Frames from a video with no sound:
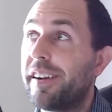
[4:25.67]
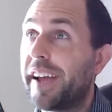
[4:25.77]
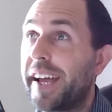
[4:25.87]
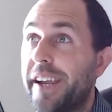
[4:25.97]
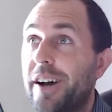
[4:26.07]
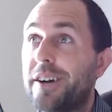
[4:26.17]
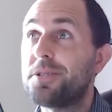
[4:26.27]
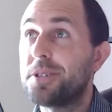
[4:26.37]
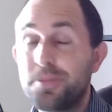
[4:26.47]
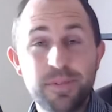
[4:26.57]
ad
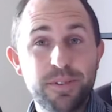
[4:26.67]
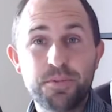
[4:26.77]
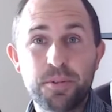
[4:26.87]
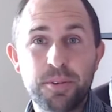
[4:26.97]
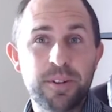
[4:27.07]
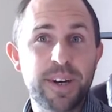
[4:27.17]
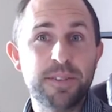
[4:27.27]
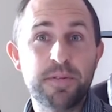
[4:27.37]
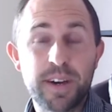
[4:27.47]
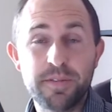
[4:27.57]
nauseum for the
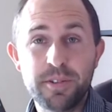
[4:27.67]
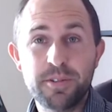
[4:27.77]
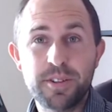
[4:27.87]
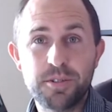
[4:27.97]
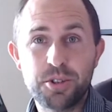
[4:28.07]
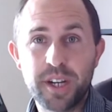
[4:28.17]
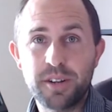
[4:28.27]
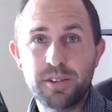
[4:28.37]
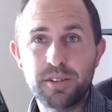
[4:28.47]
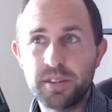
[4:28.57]
last 5 years on this
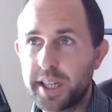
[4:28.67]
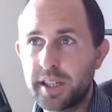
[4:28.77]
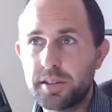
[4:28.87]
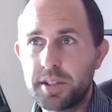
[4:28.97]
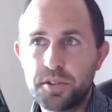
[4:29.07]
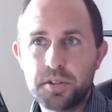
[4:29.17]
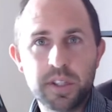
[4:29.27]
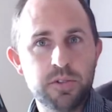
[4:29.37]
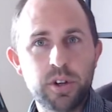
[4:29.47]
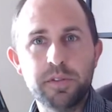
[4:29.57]
channel. Like, this is
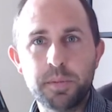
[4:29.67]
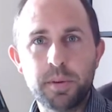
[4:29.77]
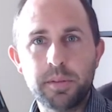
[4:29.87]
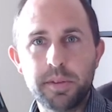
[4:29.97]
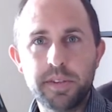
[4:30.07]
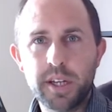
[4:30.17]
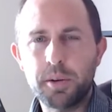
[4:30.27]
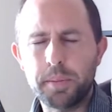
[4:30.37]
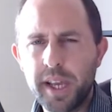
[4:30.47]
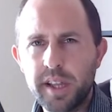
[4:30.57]
going to solve your problem. If they
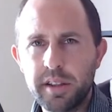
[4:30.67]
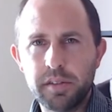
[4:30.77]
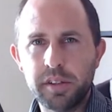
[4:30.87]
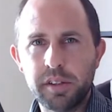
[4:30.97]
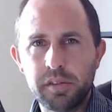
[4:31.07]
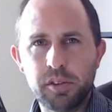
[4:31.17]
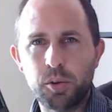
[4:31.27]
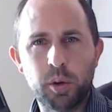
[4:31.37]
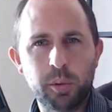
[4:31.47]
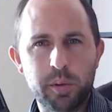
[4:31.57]
don't pay, then
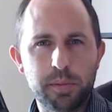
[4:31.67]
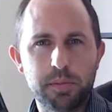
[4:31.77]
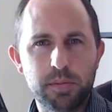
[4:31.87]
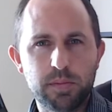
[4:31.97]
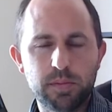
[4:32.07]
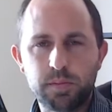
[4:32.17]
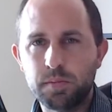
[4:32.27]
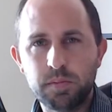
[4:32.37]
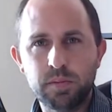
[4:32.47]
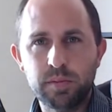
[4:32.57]
don't work with them,
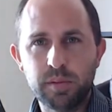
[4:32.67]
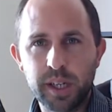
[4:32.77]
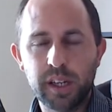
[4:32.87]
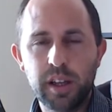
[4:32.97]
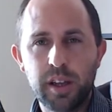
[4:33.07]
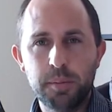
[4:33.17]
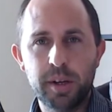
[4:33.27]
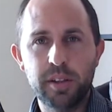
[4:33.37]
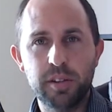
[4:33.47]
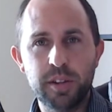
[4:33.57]
right?
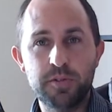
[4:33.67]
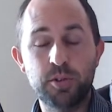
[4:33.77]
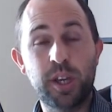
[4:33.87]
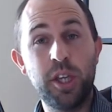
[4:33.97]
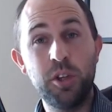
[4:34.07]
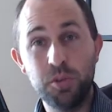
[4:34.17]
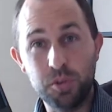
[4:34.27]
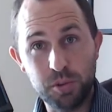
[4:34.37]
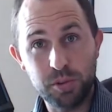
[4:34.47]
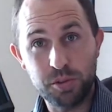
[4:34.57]
But let's look at
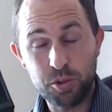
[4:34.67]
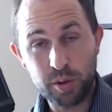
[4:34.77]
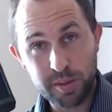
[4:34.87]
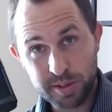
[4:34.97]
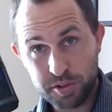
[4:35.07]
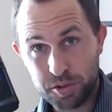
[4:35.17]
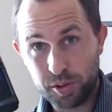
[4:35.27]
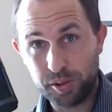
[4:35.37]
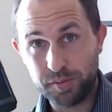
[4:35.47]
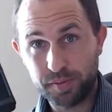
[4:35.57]
you. You are the business owner.